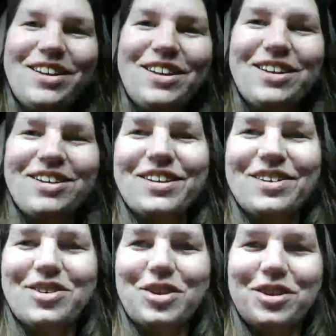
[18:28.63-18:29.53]
Donna
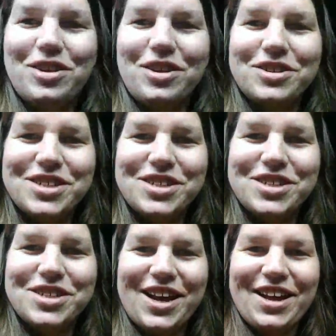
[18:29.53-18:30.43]
said,
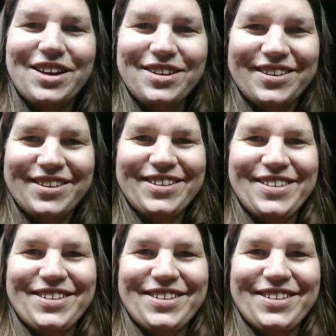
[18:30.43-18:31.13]
good to see you chatting.